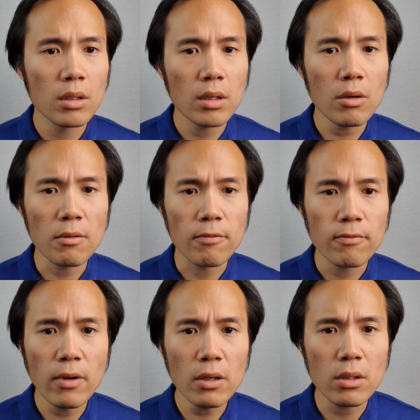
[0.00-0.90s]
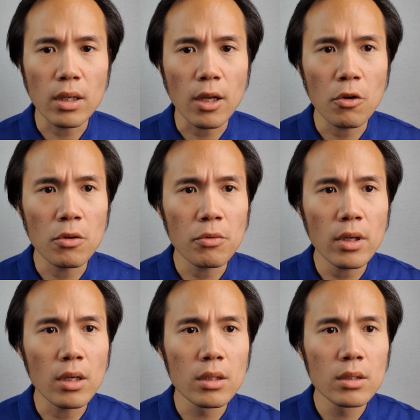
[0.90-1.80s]
How the fuck did I get
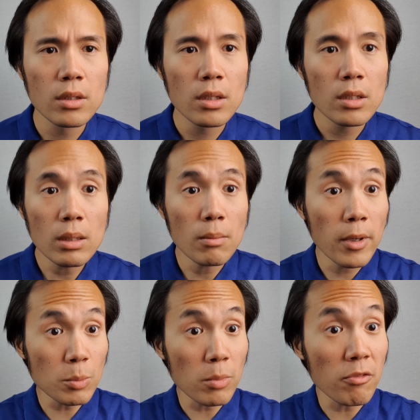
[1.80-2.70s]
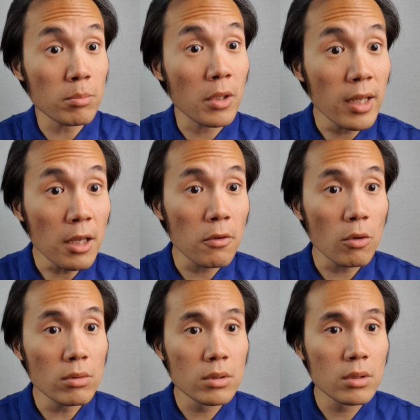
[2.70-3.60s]
gonorrhea? It must be from the
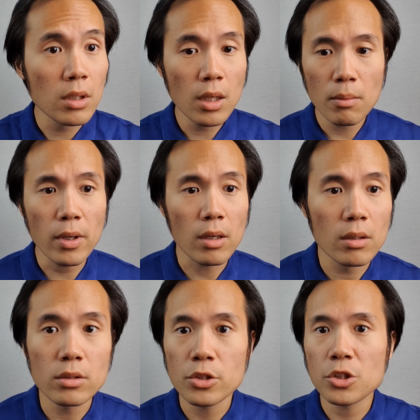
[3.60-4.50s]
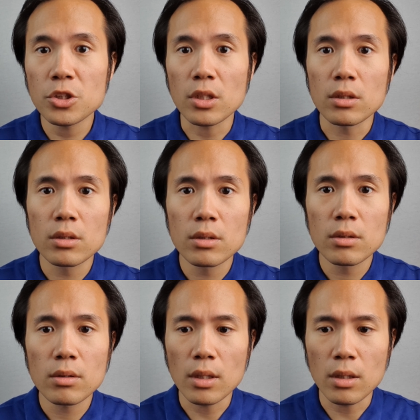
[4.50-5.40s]
needle. But, shit,
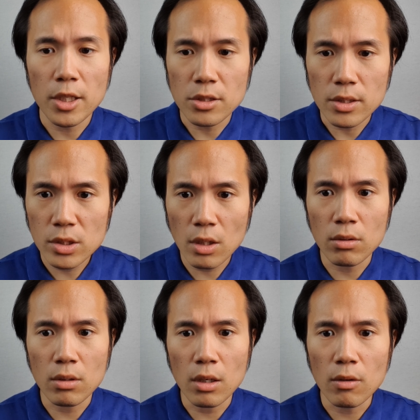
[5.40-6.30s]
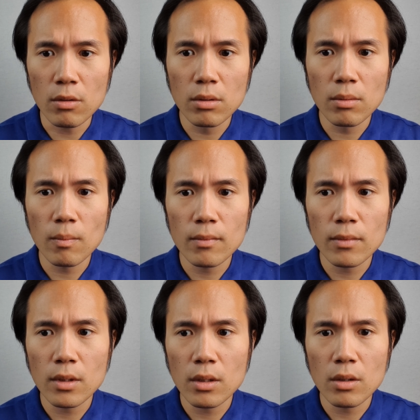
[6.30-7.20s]
I didn't actually sit on a needle.
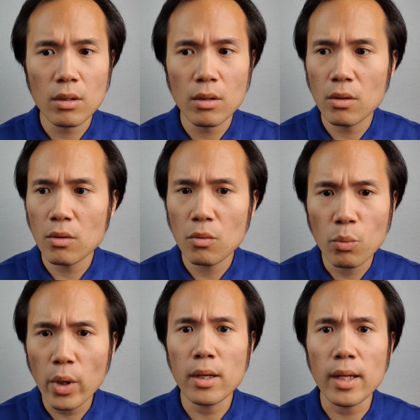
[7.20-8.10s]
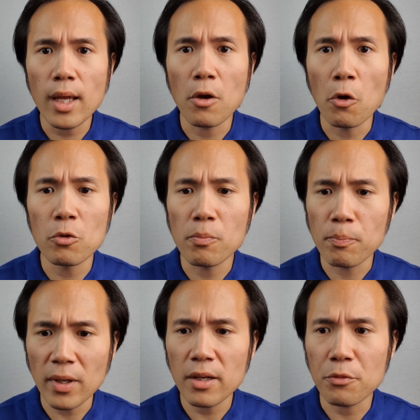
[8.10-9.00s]
Where did I get
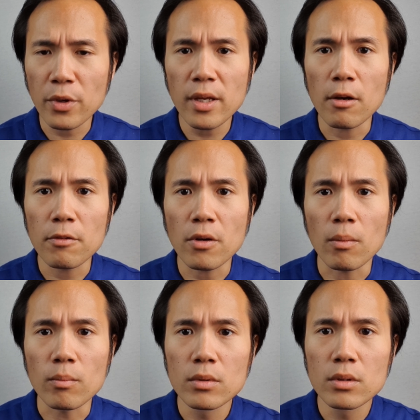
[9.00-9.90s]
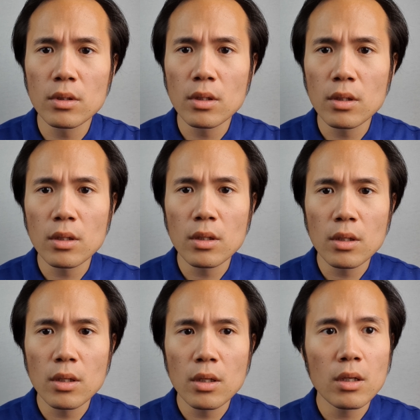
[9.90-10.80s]
gono-bloody-rhea from?
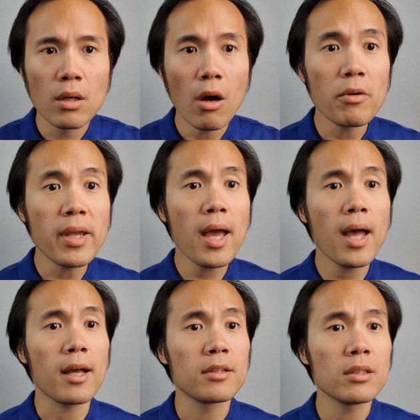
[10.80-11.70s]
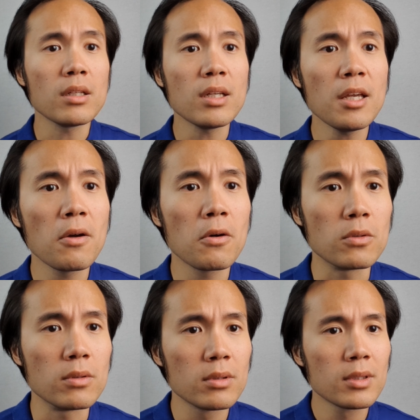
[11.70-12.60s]
Oh yeah, the
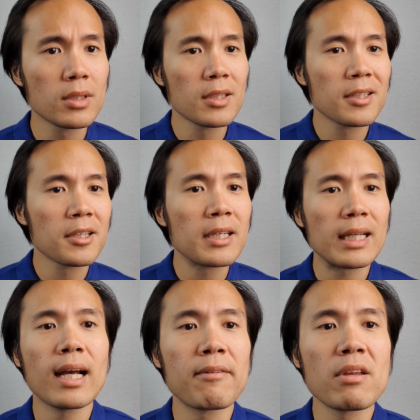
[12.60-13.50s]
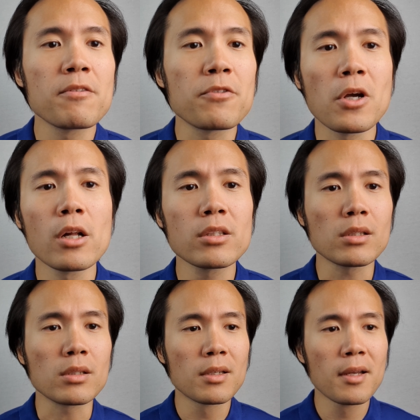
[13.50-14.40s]
needle. I've even
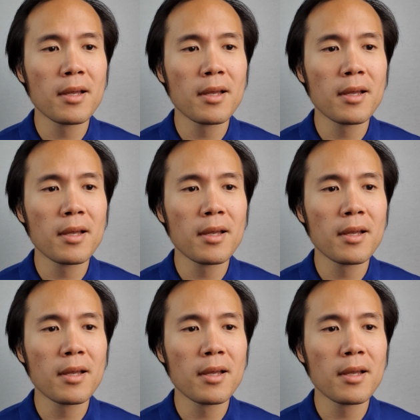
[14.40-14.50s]
forgotten.